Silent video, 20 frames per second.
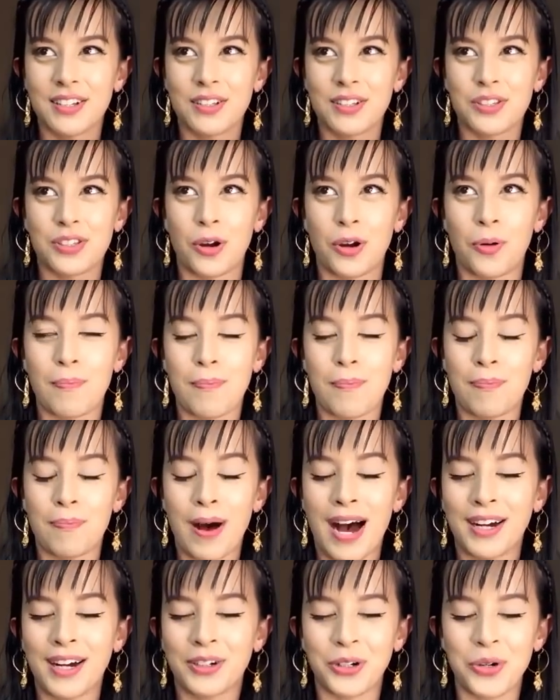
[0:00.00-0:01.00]
So
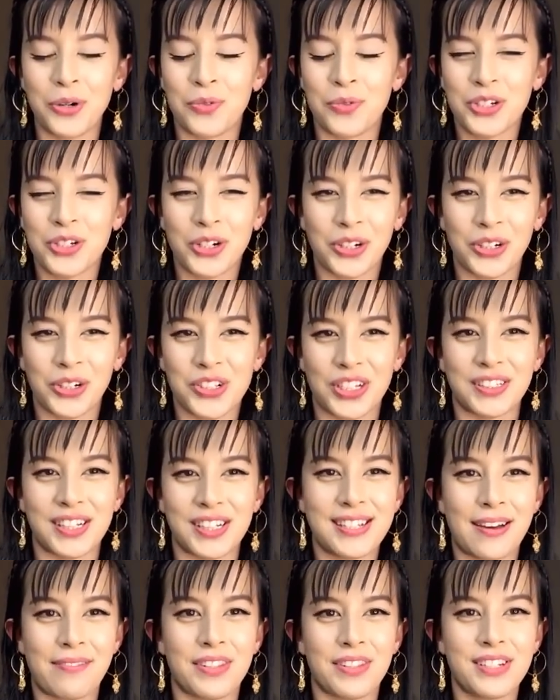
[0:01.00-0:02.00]
Magu returns on
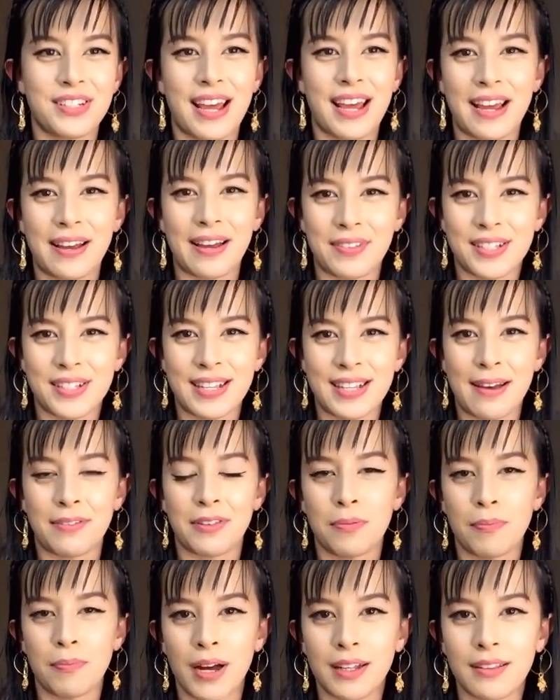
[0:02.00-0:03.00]
the seventh day of the
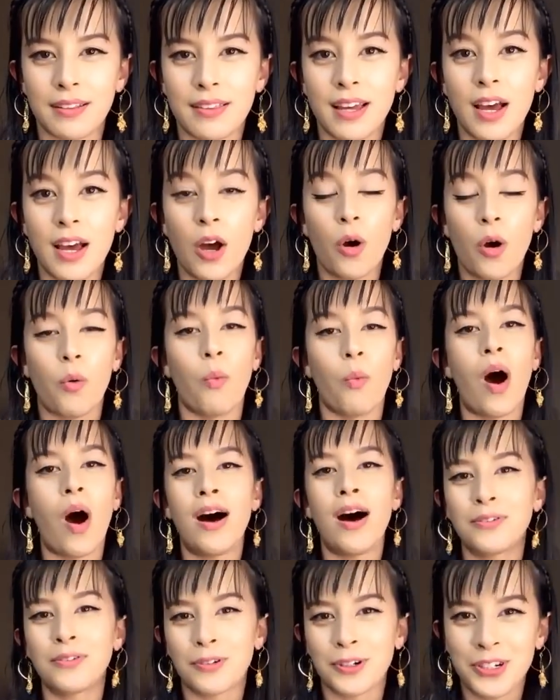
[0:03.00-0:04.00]
seventh month.
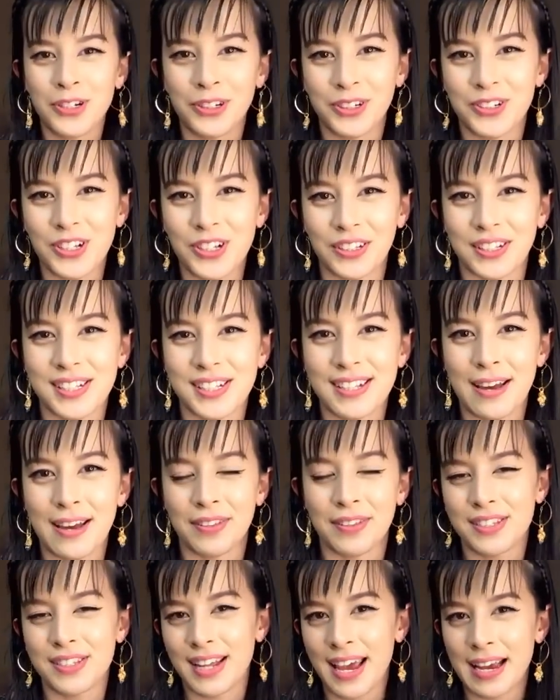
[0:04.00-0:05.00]
Wang returns on the
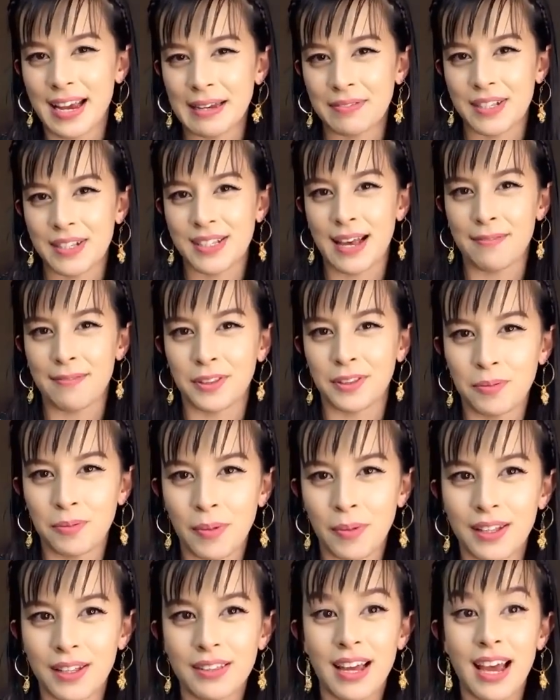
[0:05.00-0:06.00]
seventh day of the seventh
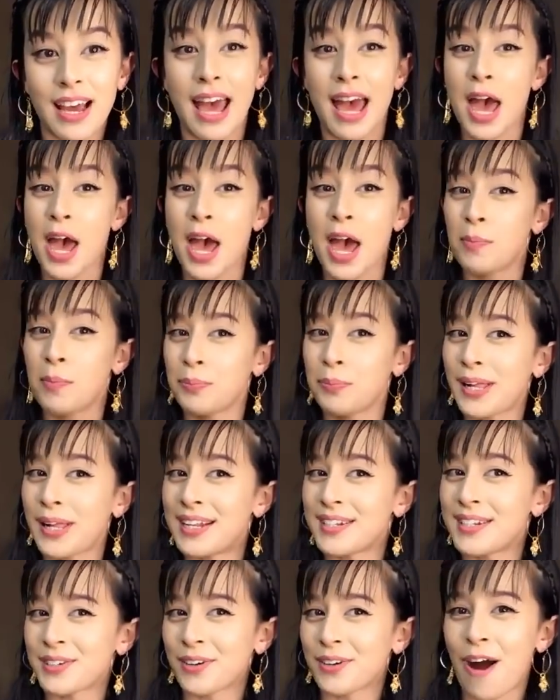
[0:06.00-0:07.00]
month hemp
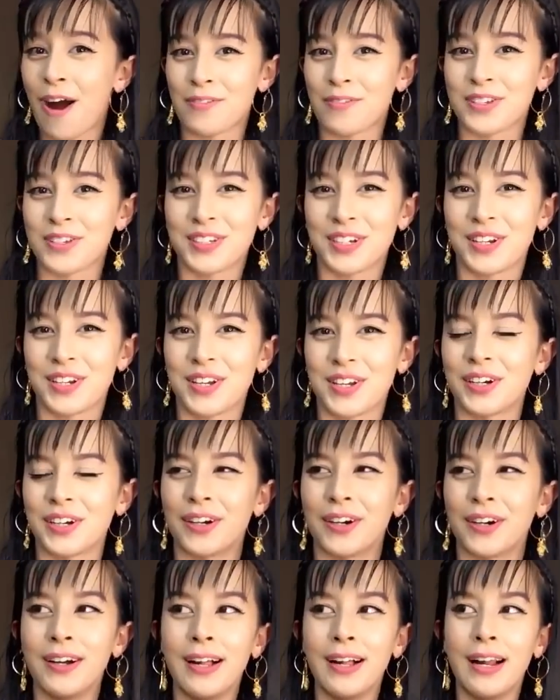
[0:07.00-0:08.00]
plants are harvested
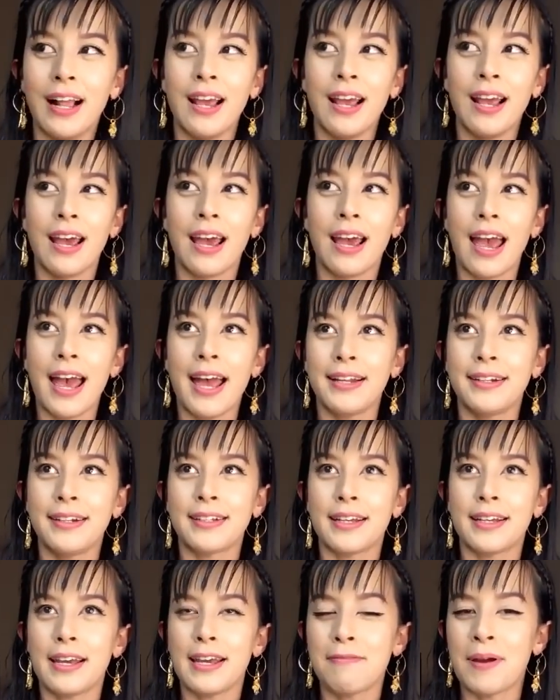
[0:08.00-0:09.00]
here.
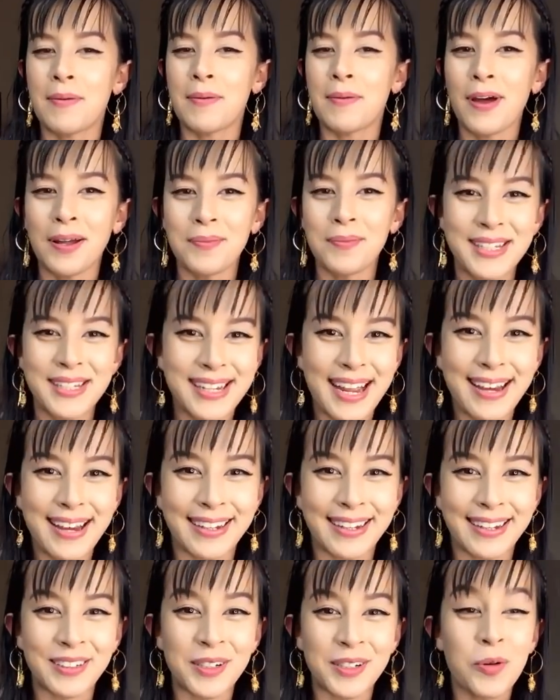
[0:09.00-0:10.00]
And if I'm not
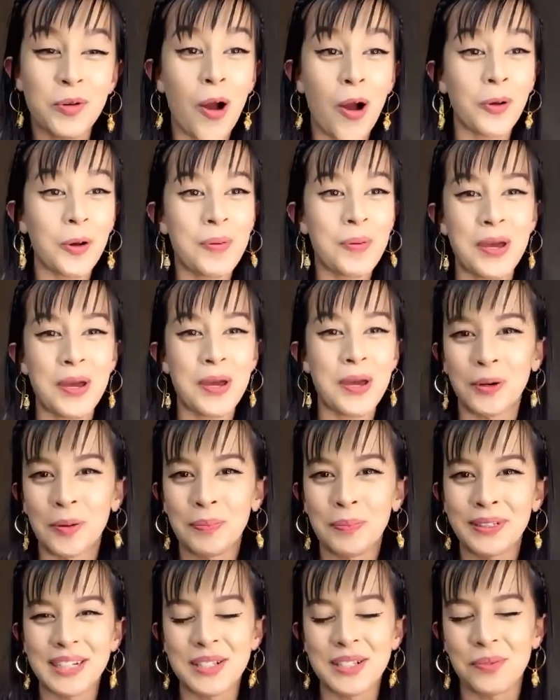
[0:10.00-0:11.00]
mistaken, grower
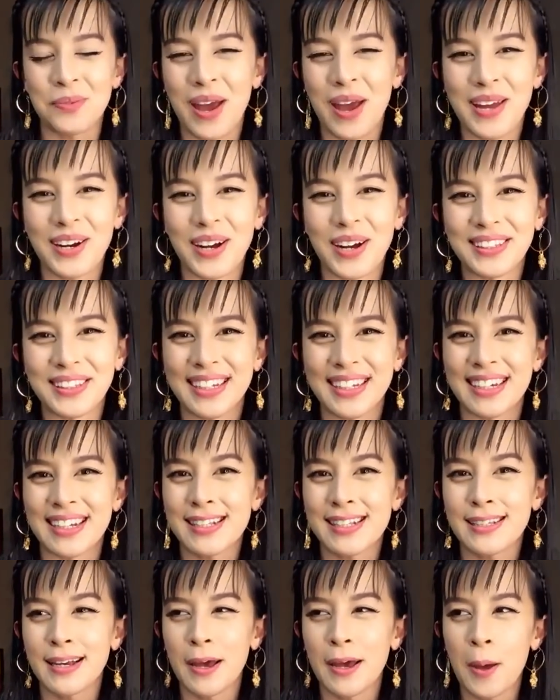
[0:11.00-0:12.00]
people, please weigh in on
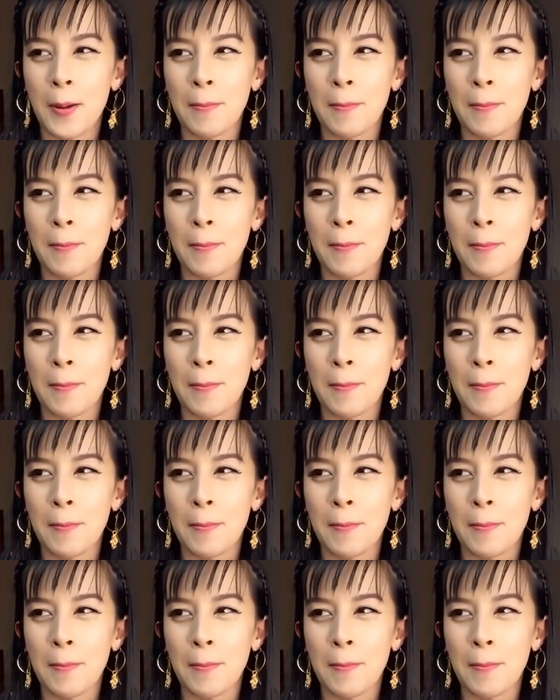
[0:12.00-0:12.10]
this.